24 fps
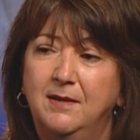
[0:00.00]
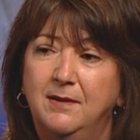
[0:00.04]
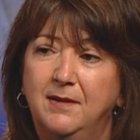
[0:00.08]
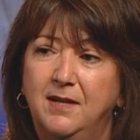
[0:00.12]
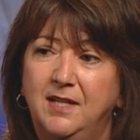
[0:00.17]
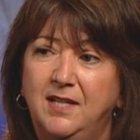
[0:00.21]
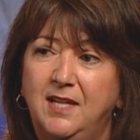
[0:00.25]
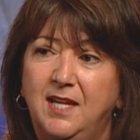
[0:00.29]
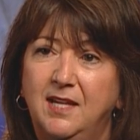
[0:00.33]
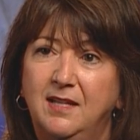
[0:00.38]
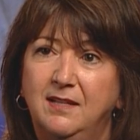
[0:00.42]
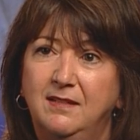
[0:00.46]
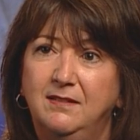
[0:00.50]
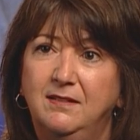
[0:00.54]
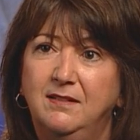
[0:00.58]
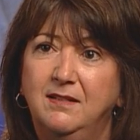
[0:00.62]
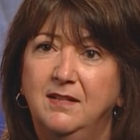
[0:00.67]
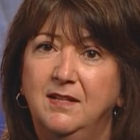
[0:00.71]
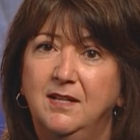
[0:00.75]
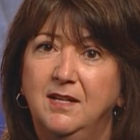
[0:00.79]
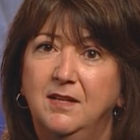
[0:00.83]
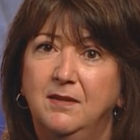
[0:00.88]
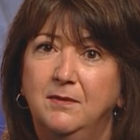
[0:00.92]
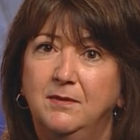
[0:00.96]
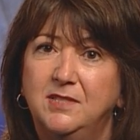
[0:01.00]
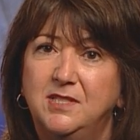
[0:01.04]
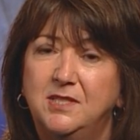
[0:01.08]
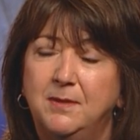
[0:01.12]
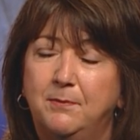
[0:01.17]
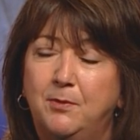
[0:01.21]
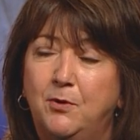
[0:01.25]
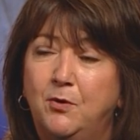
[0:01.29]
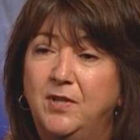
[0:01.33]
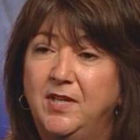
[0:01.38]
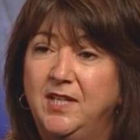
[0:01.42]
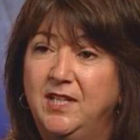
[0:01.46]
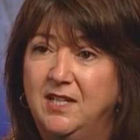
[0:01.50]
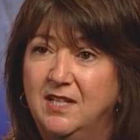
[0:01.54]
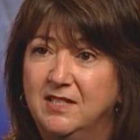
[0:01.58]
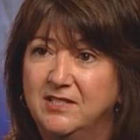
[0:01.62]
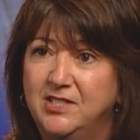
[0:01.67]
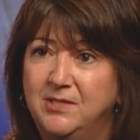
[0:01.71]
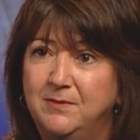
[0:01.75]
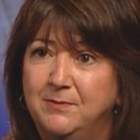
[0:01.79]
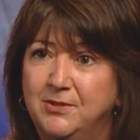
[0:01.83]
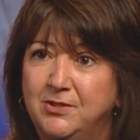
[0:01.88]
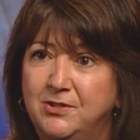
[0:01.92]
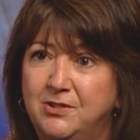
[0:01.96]
Again, supporting
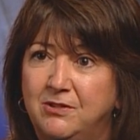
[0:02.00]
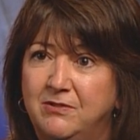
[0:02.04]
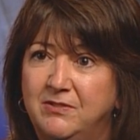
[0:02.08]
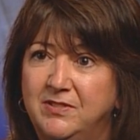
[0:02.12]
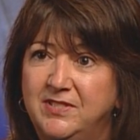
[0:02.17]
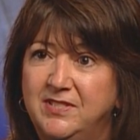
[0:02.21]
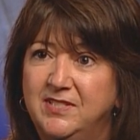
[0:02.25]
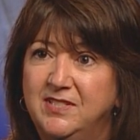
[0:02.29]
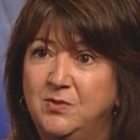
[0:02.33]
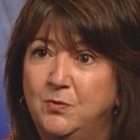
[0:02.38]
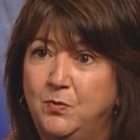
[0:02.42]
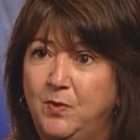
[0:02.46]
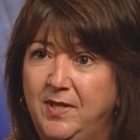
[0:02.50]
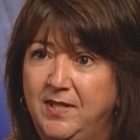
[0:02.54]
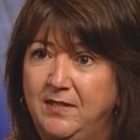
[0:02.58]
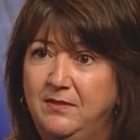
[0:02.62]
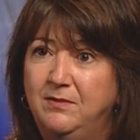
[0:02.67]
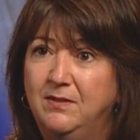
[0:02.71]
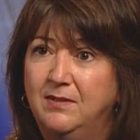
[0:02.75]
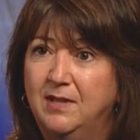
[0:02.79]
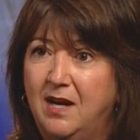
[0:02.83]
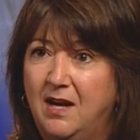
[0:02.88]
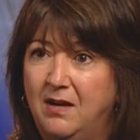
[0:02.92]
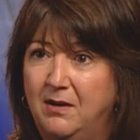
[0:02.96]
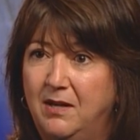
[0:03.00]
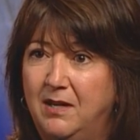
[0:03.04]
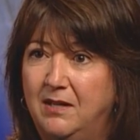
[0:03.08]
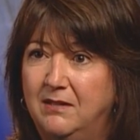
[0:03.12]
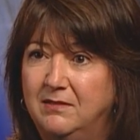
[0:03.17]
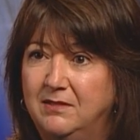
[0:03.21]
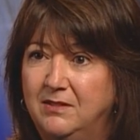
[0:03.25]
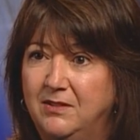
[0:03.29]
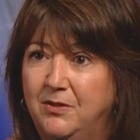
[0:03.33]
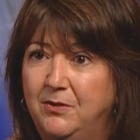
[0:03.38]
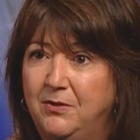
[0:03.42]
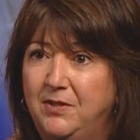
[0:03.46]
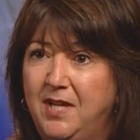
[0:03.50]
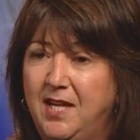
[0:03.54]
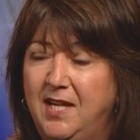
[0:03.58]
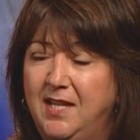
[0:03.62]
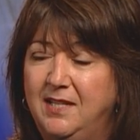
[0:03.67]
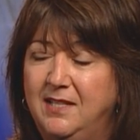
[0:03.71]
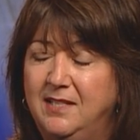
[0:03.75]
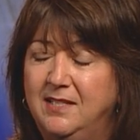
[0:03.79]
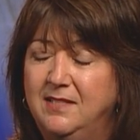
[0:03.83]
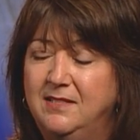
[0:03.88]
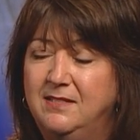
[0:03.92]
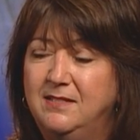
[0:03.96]
customer services, we are
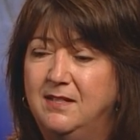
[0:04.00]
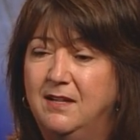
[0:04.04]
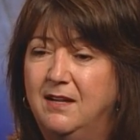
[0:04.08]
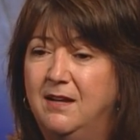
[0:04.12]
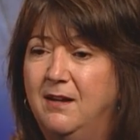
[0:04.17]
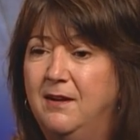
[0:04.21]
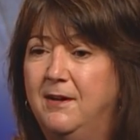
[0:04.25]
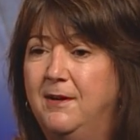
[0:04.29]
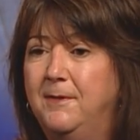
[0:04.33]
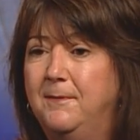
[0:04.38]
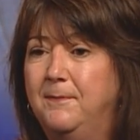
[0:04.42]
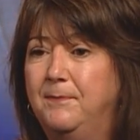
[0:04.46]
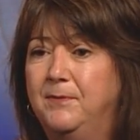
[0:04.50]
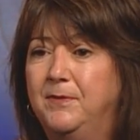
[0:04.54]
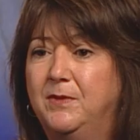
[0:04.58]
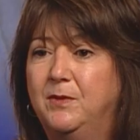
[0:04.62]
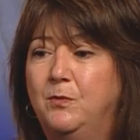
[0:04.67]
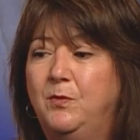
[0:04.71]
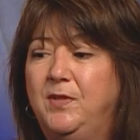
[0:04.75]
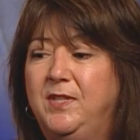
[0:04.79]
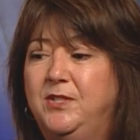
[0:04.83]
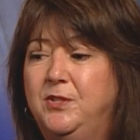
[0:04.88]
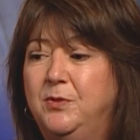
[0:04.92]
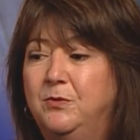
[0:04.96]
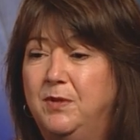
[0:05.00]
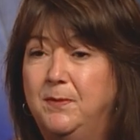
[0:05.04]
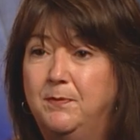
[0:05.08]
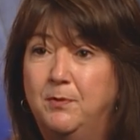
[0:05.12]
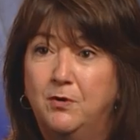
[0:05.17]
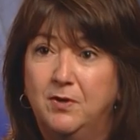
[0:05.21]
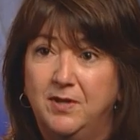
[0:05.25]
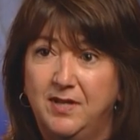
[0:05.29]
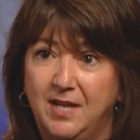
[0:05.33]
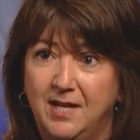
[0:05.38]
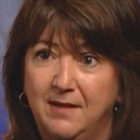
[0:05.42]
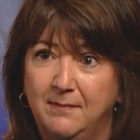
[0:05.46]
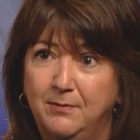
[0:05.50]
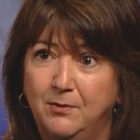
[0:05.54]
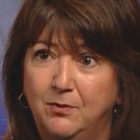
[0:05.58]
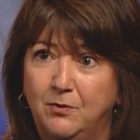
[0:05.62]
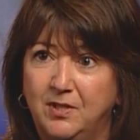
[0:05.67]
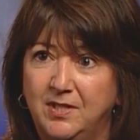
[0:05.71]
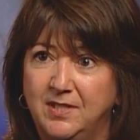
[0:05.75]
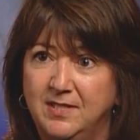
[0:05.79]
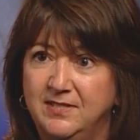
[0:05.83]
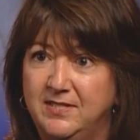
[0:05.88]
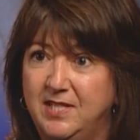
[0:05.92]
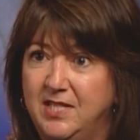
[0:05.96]
located, we do report up
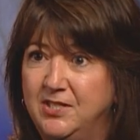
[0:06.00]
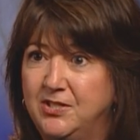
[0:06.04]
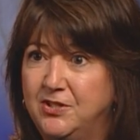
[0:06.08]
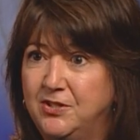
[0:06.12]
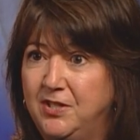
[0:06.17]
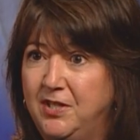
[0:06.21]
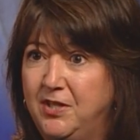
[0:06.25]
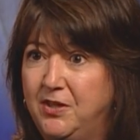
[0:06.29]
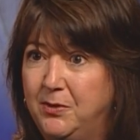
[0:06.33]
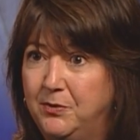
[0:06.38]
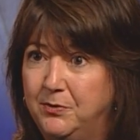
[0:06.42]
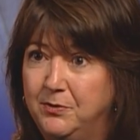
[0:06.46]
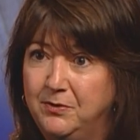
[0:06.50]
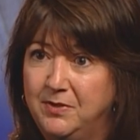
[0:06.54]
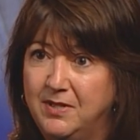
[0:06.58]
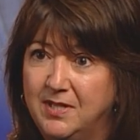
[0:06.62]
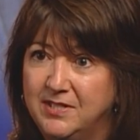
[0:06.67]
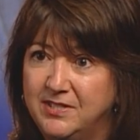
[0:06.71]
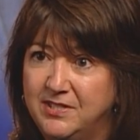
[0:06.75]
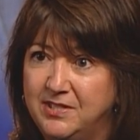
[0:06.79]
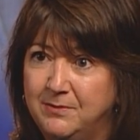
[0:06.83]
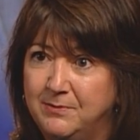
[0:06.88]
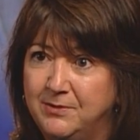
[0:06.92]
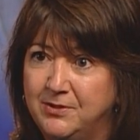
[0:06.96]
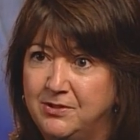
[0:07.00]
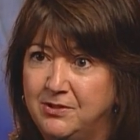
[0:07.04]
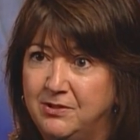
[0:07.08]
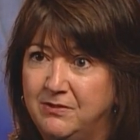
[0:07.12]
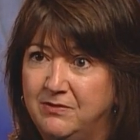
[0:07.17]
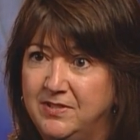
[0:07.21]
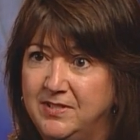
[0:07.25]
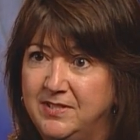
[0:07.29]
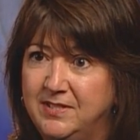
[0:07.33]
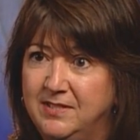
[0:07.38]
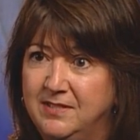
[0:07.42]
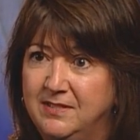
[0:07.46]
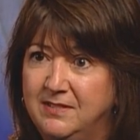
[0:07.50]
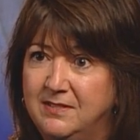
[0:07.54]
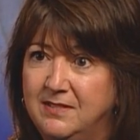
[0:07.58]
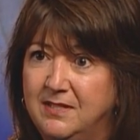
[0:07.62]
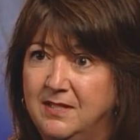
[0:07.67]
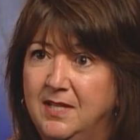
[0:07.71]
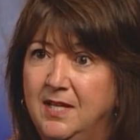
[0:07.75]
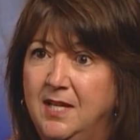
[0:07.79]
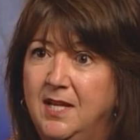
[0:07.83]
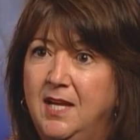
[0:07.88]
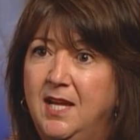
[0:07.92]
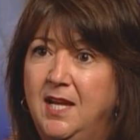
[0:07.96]
organizationally through customer services
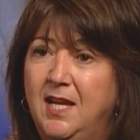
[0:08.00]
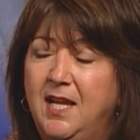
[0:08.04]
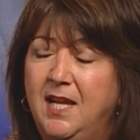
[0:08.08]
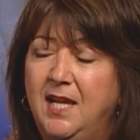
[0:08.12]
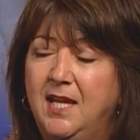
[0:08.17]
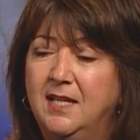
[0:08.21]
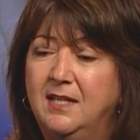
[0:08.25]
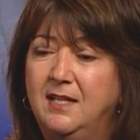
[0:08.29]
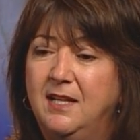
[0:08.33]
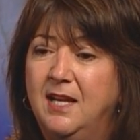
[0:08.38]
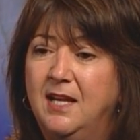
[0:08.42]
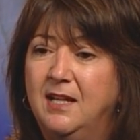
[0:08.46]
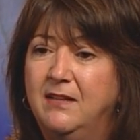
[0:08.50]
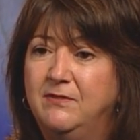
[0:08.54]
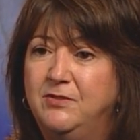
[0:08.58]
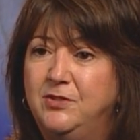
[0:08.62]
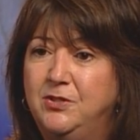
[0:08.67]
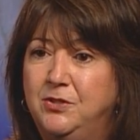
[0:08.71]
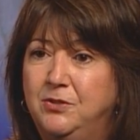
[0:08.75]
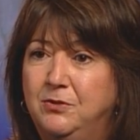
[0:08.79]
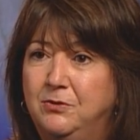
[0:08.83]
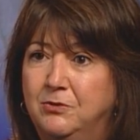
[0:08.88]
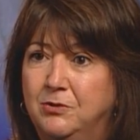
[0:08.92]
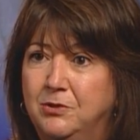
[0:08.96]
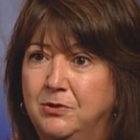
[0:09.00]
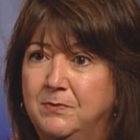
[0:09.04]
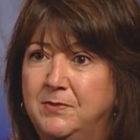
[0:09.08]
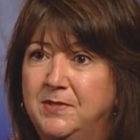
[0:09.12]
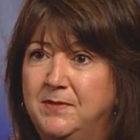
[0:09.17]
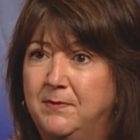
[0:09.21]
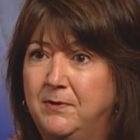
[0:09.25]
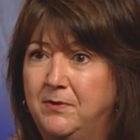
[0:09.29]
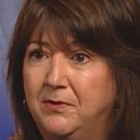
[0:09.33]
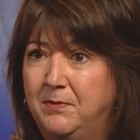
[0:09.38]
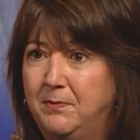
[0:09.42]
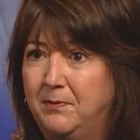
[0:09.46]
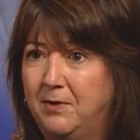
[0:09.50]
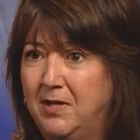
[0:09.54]
and have two groups, both